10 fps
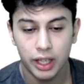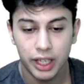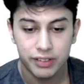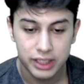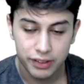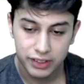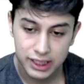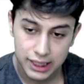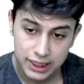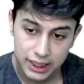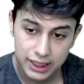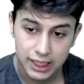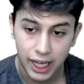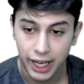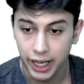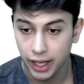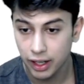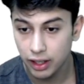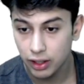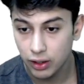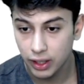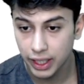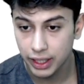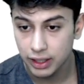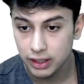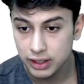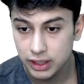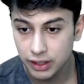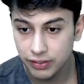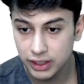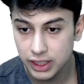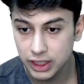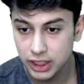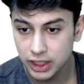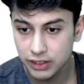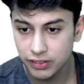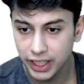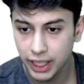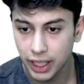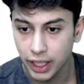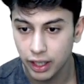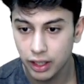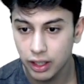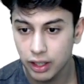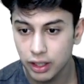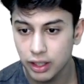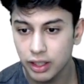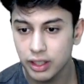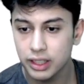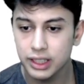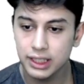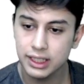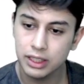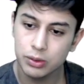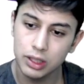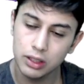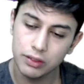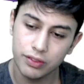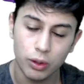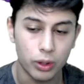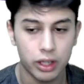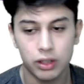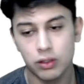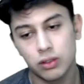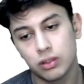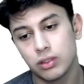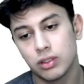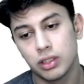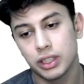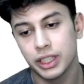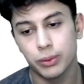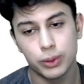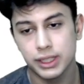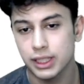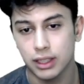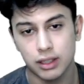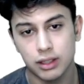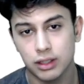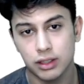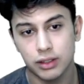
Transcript: If surface tension is high, all right, surface tension is very high, these things will float, they won't sink.